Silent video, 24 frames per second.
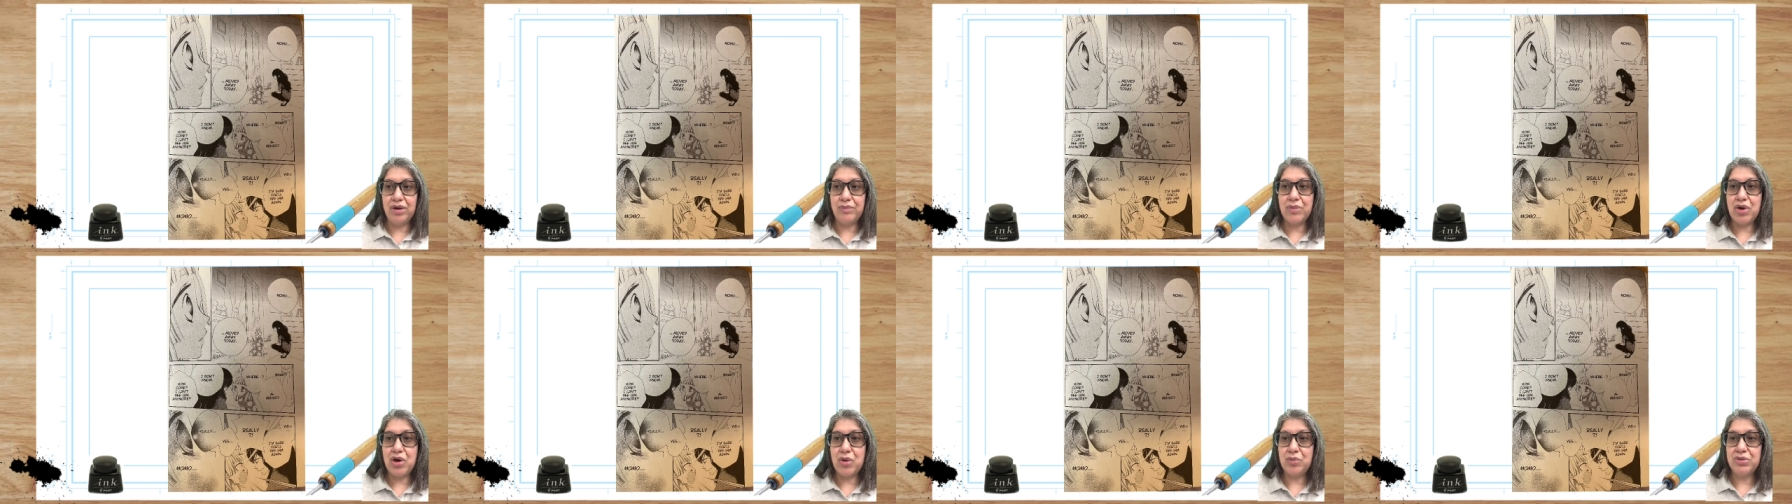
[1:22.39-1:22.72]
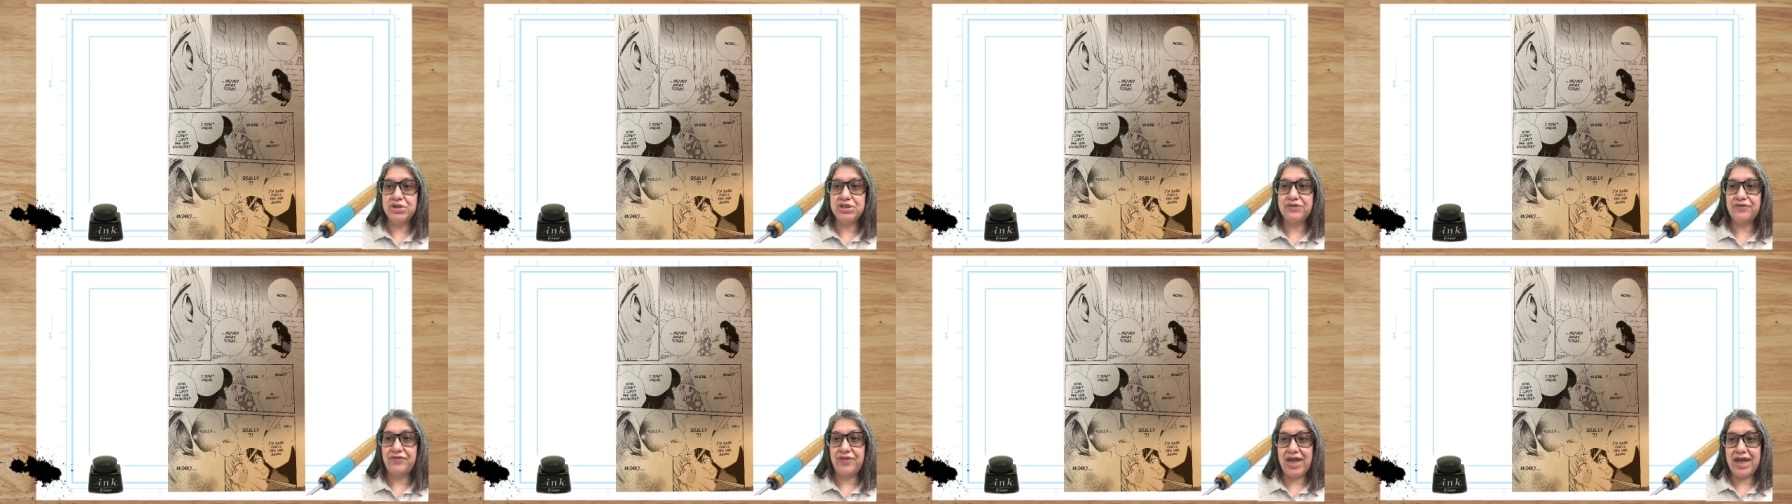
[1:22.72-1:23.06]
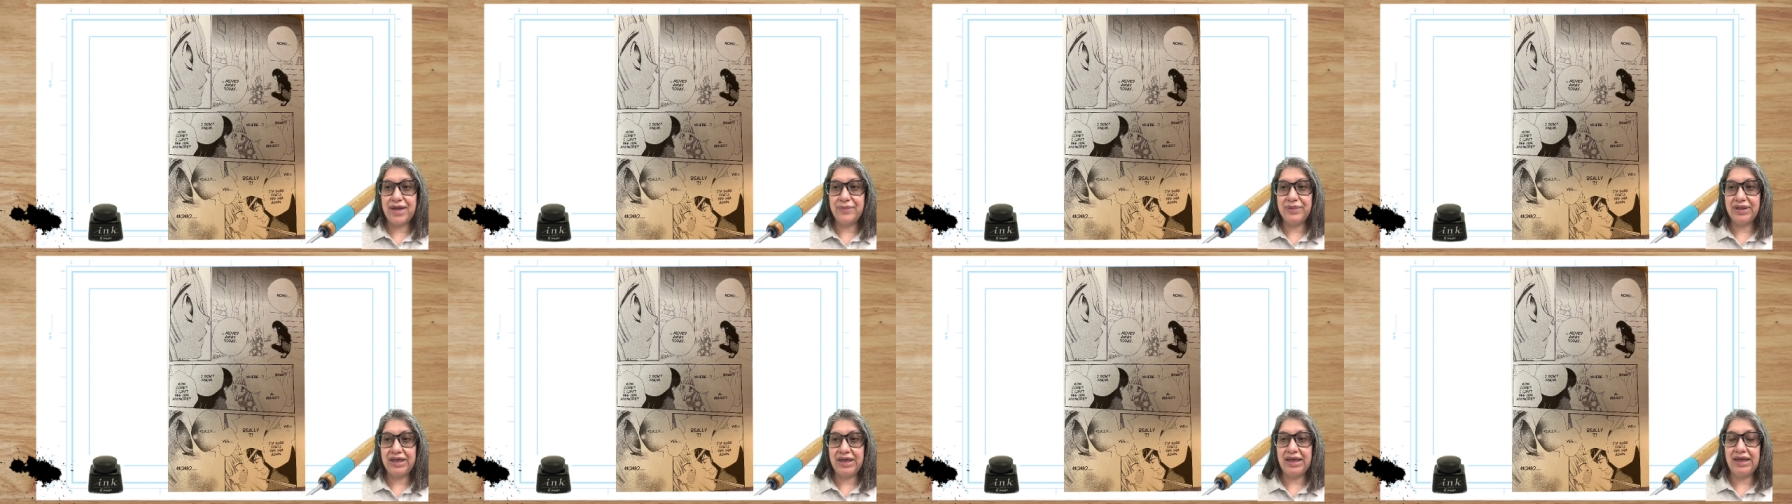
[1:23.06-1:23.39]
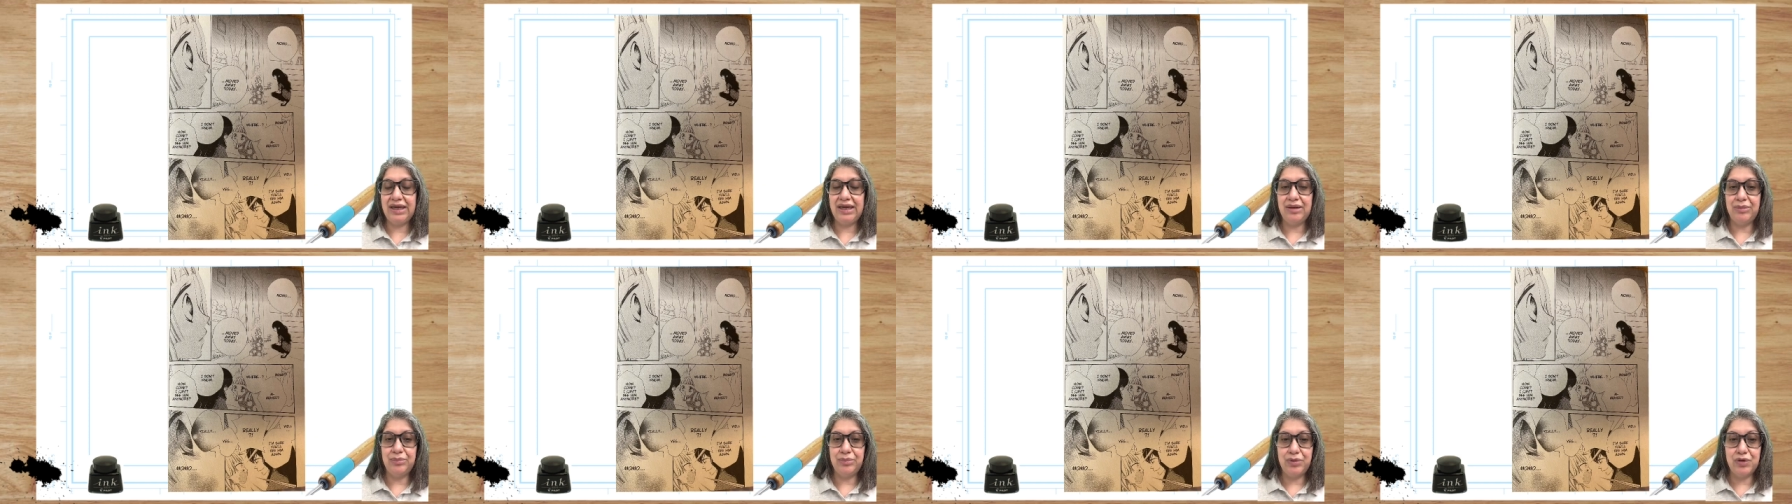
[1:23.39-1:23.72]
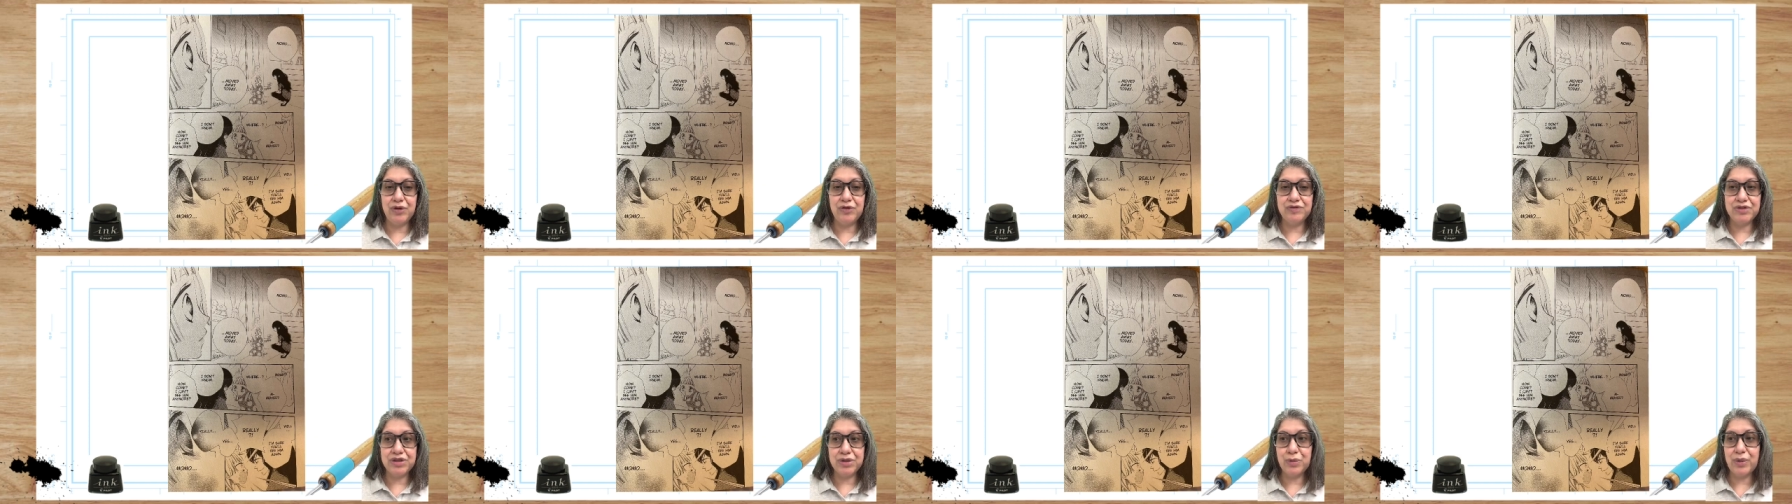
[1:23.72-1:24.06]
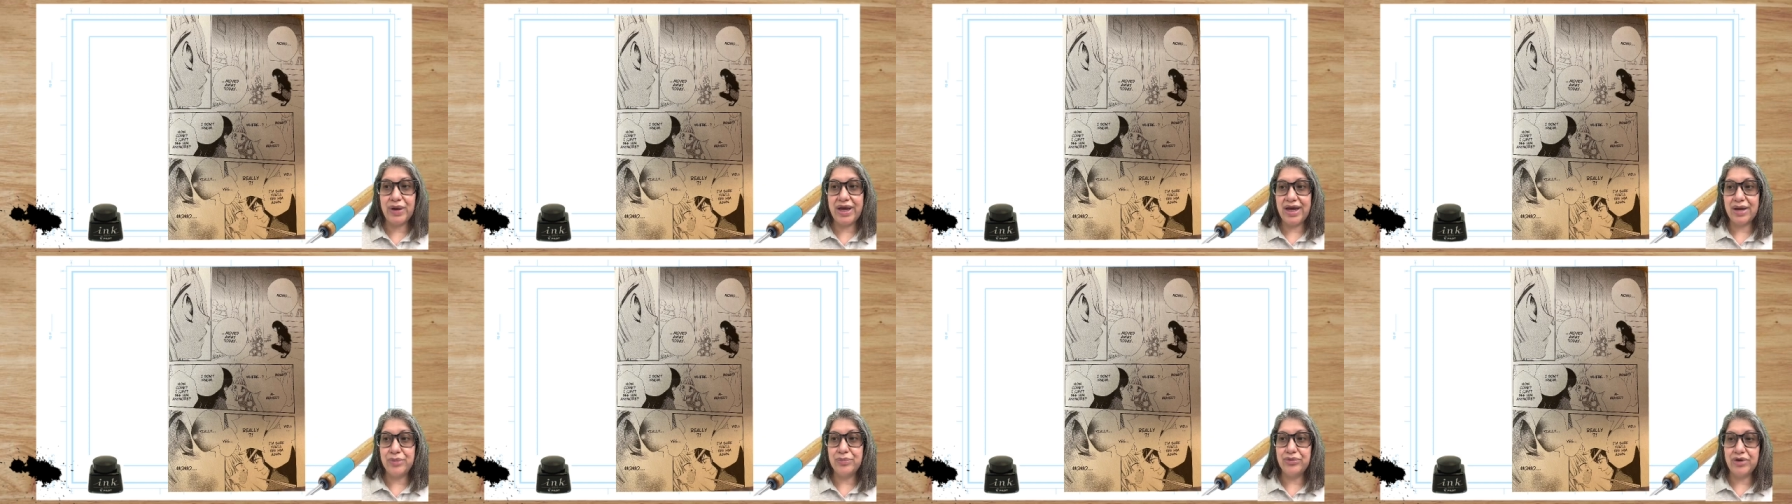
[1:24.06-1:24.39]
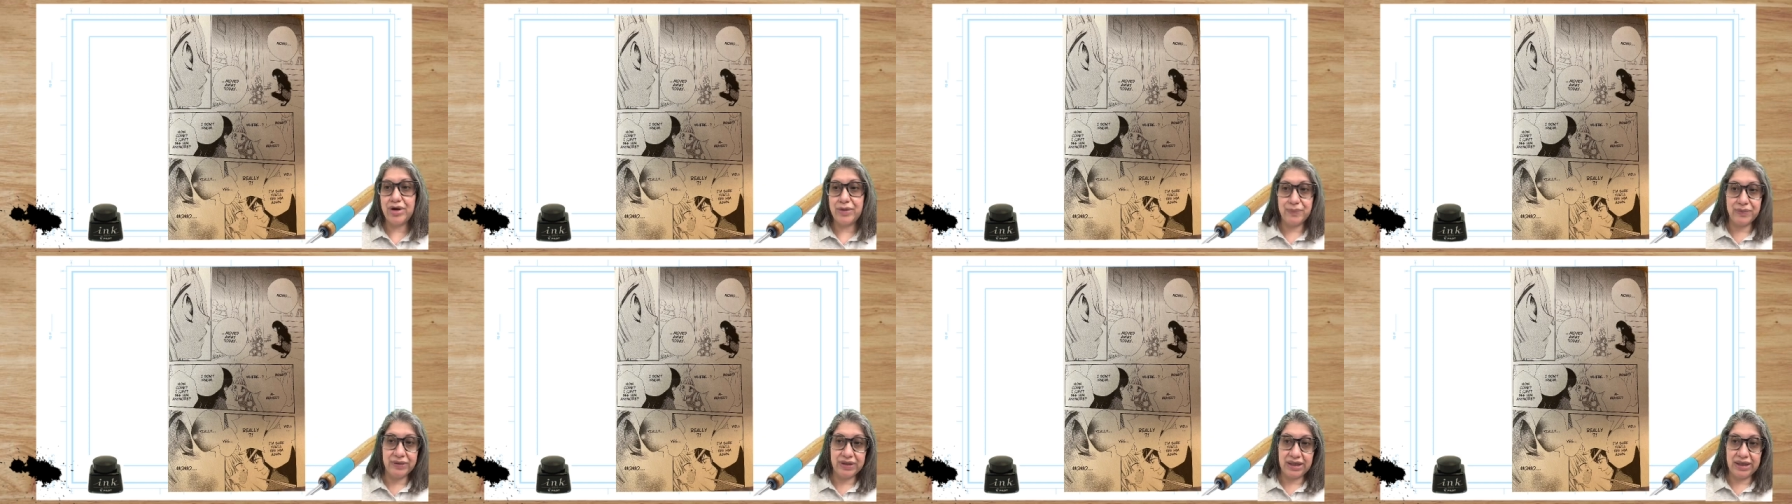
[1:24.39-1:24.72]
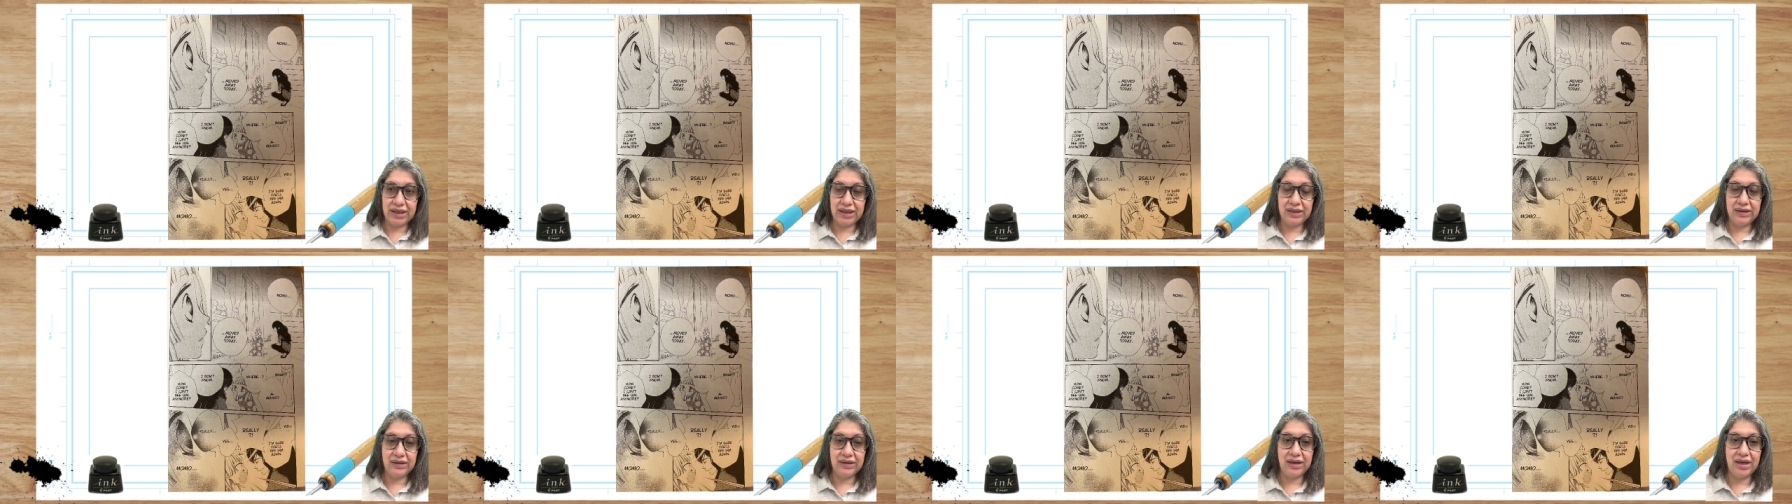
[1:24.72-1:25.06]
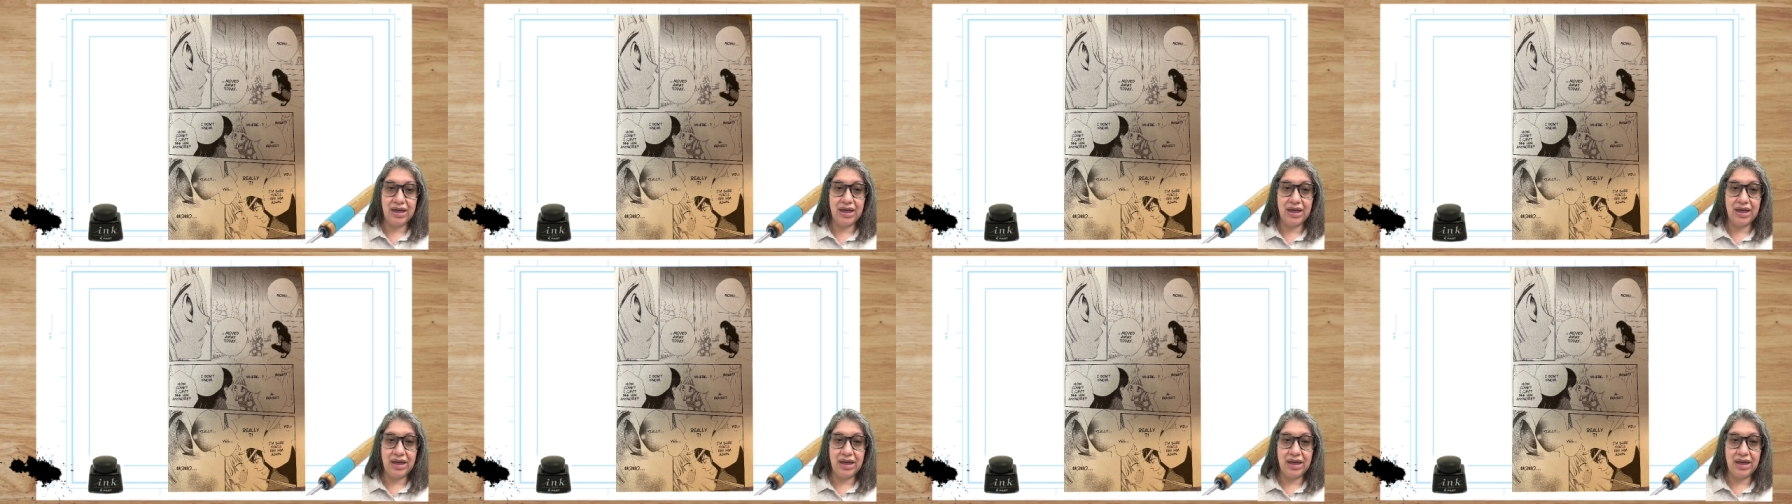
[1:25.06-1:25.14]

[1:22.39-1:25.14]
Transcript: Momo's family moves away abruptly